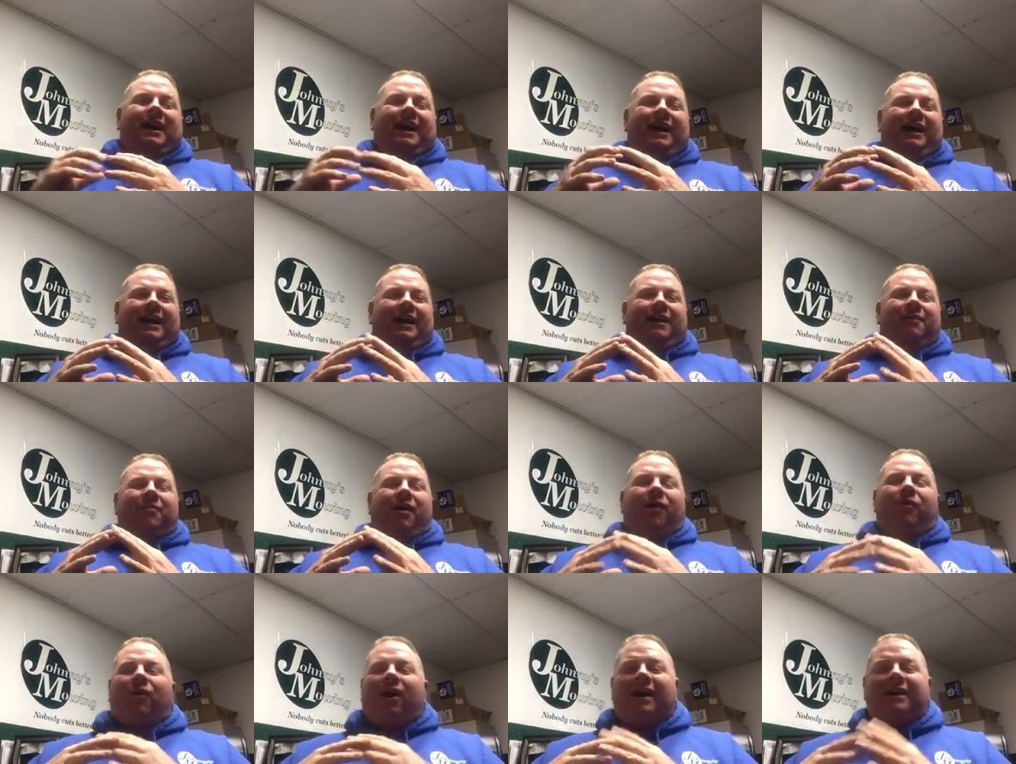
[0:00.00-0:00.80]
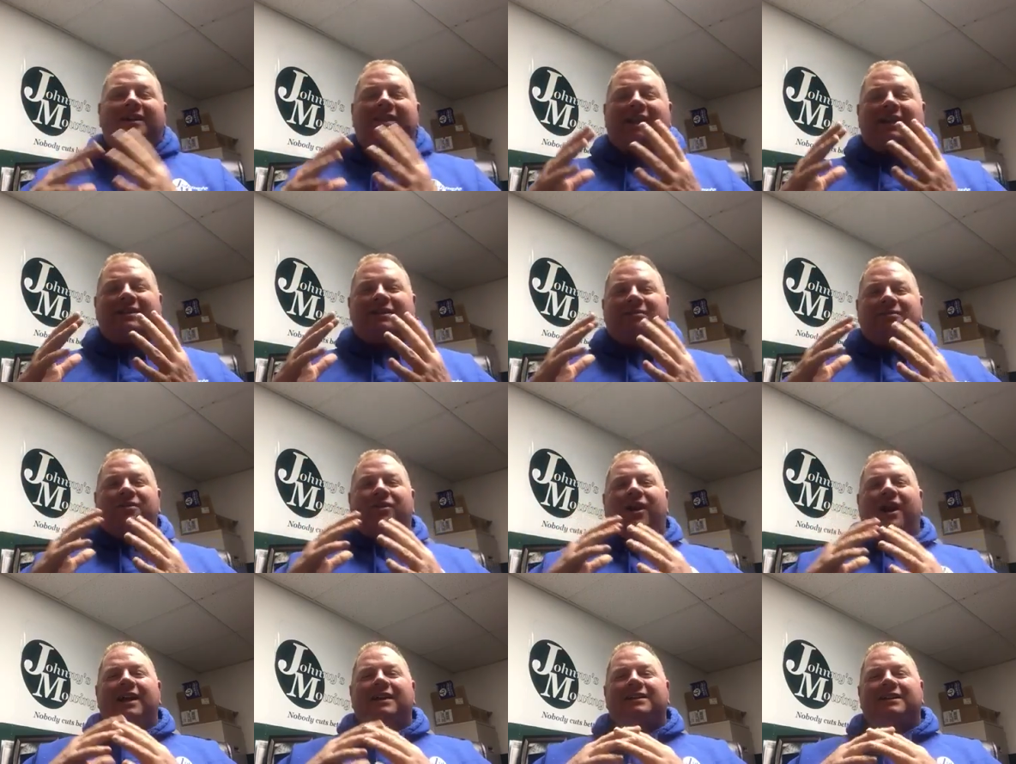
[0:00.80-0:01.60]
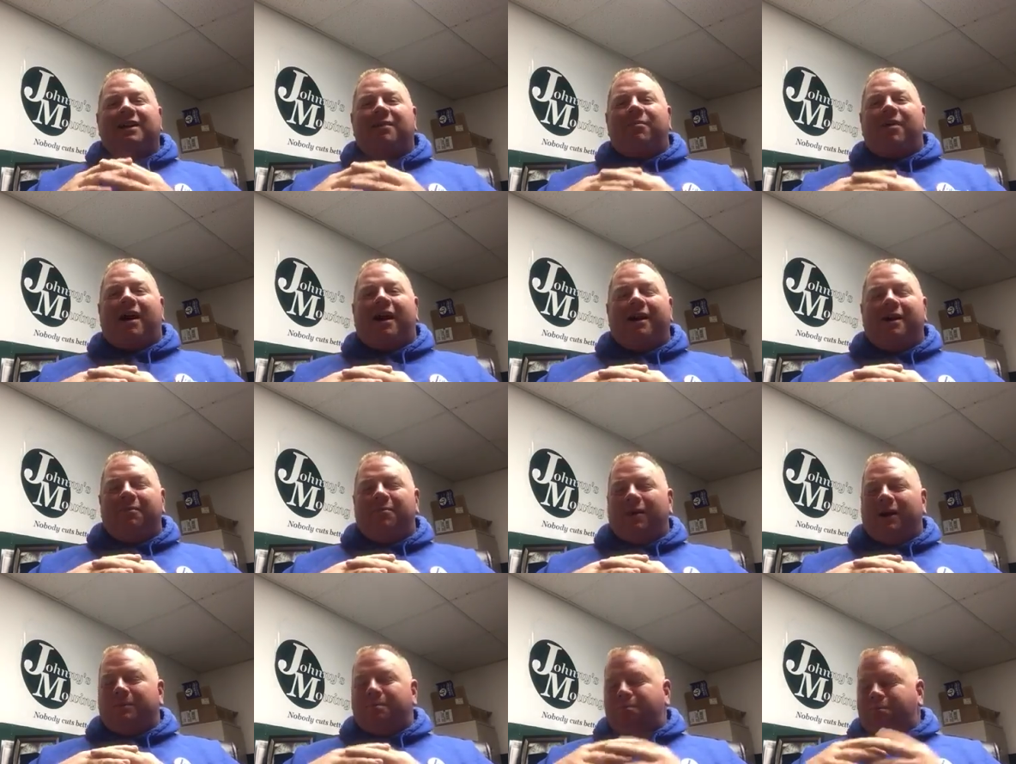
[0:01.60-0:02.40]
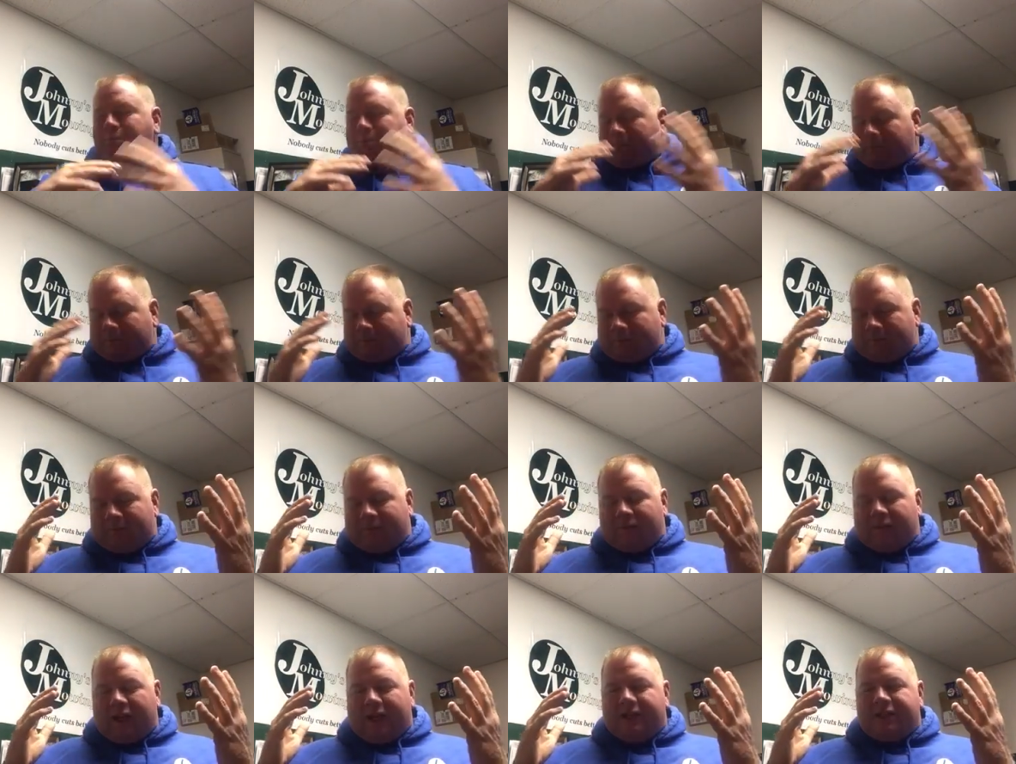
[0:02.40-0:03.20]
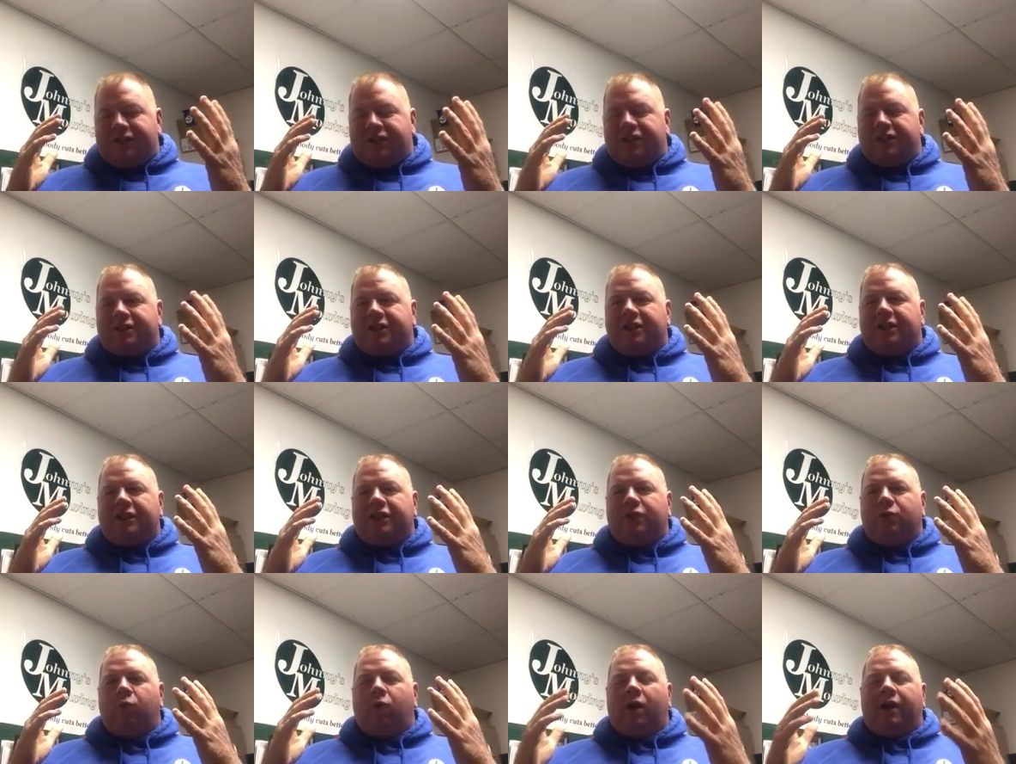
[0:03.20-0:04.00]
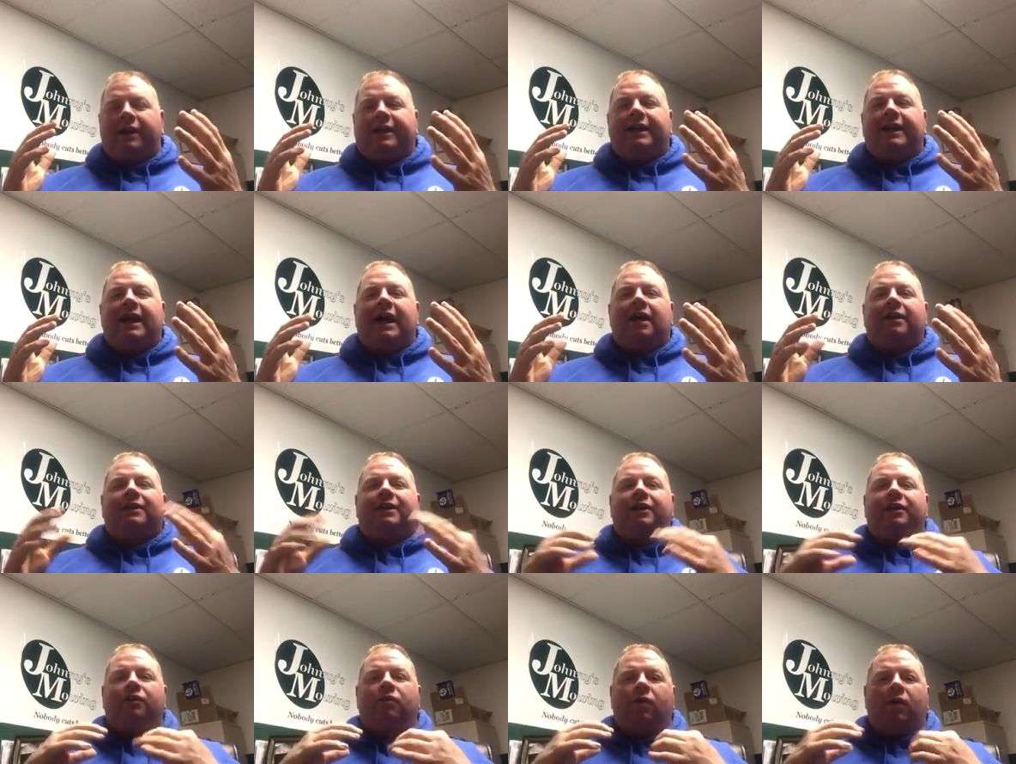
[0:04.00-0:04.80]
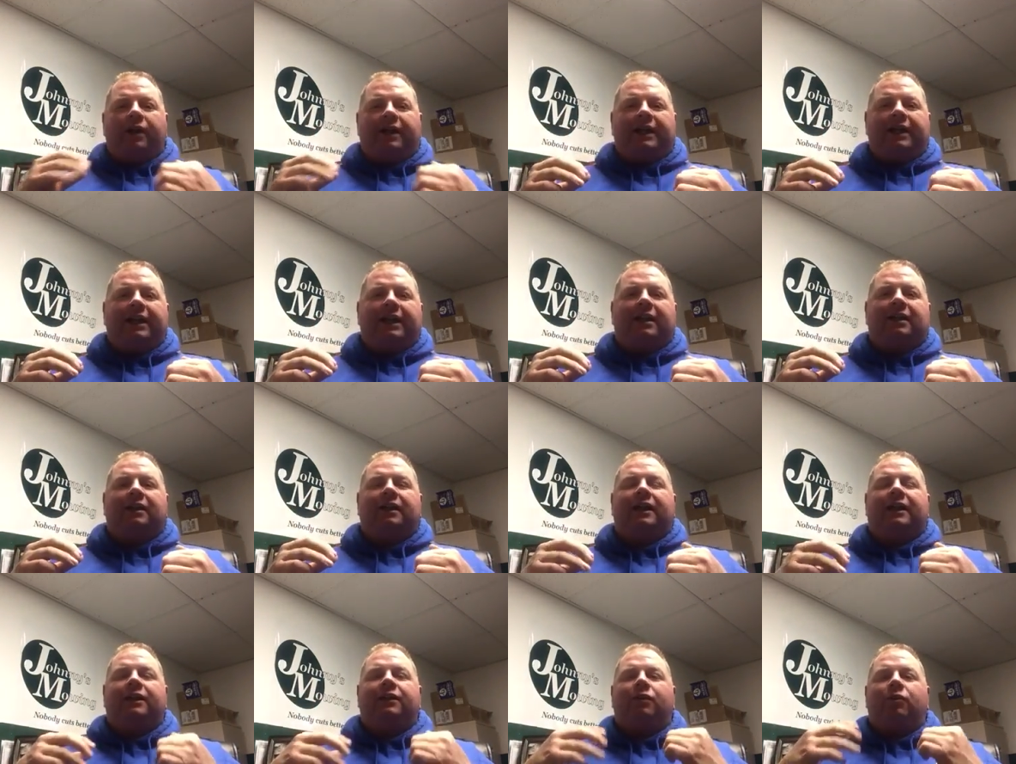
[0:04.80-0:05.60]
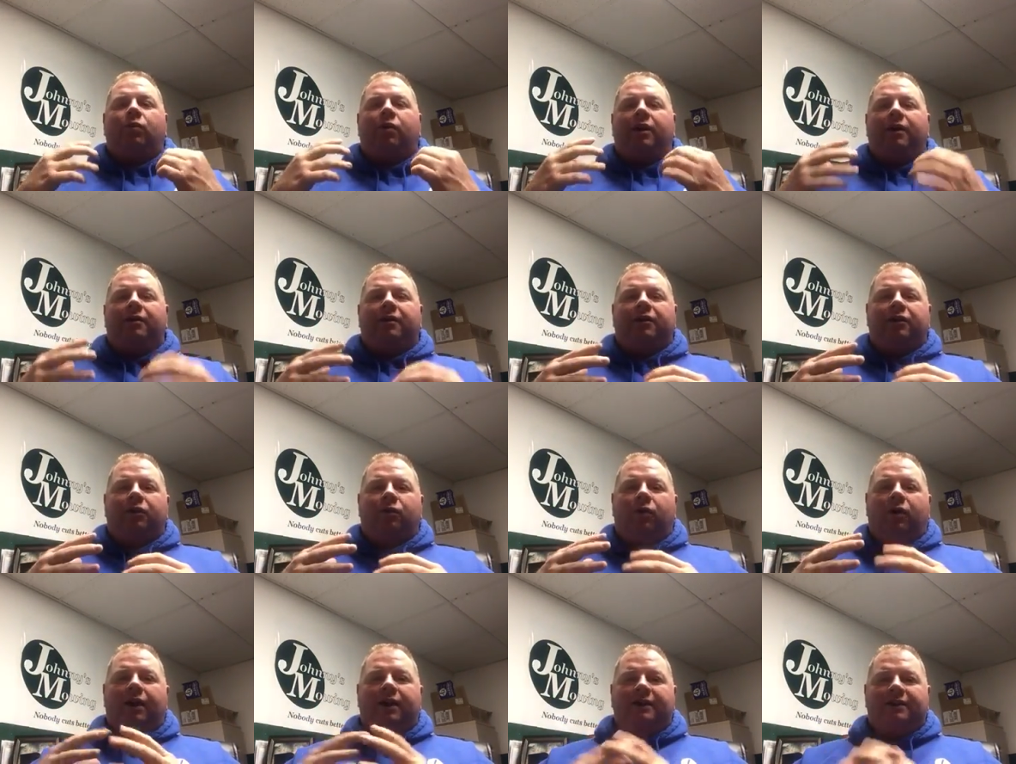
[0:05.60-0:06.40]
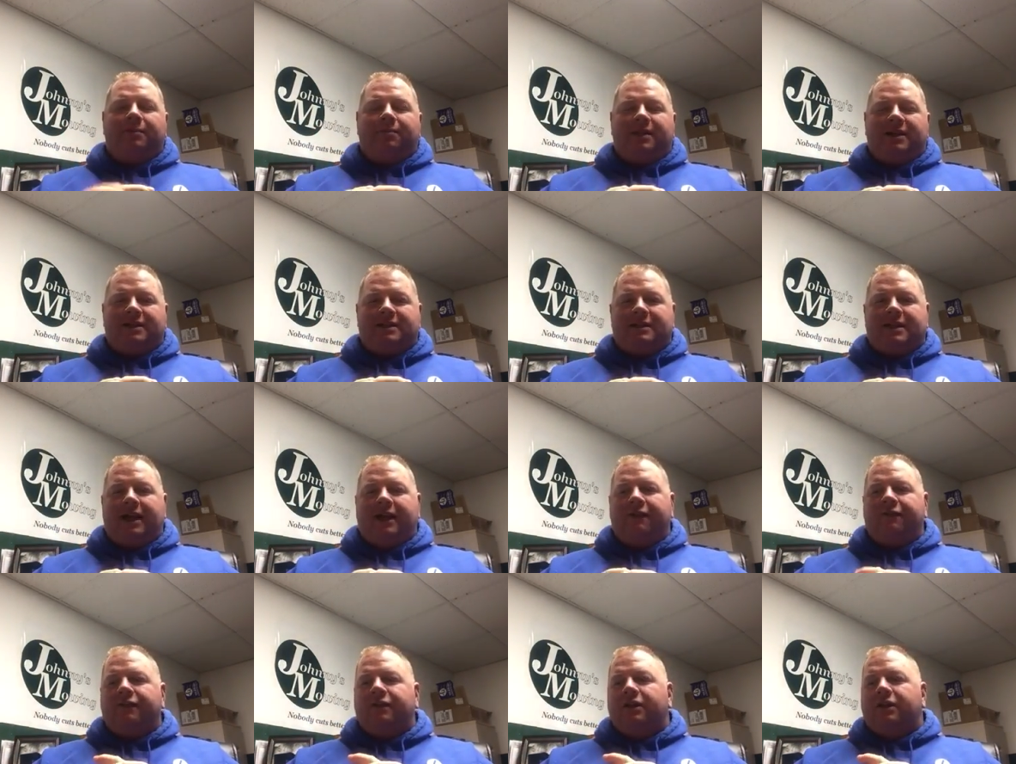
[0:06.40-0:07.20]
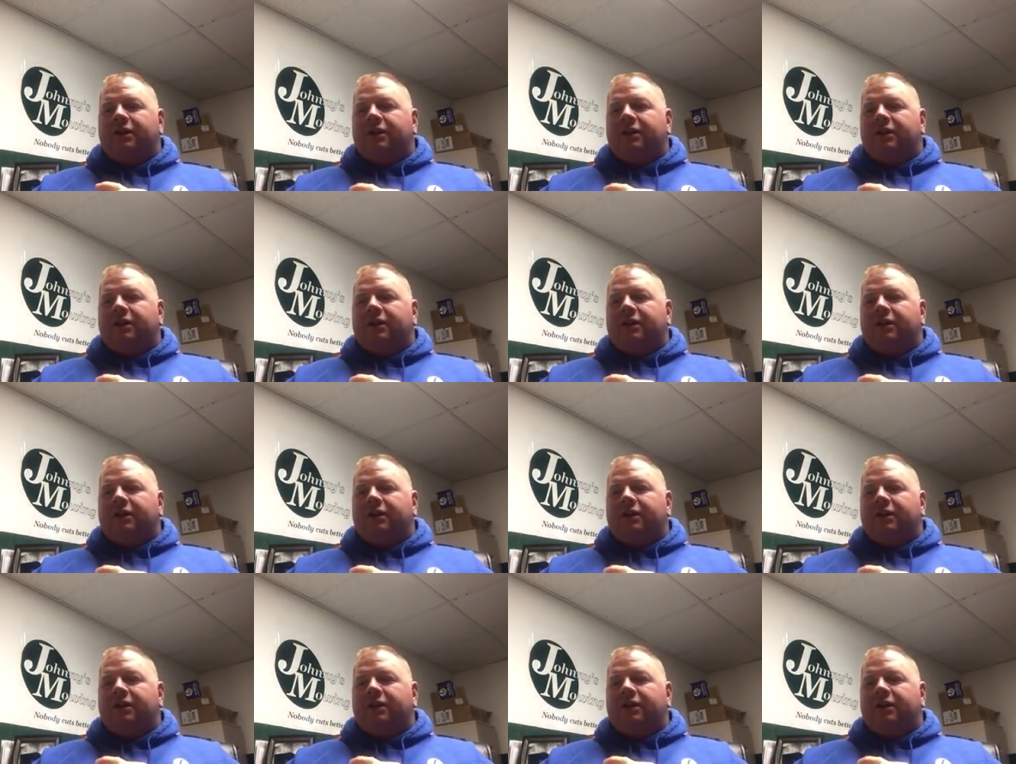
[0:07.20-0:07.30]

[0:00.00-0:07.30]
and my wife thinks I'm crazy about it, but it's just you want to get out there, you want to get it cleaned, you want it you want it to be safe.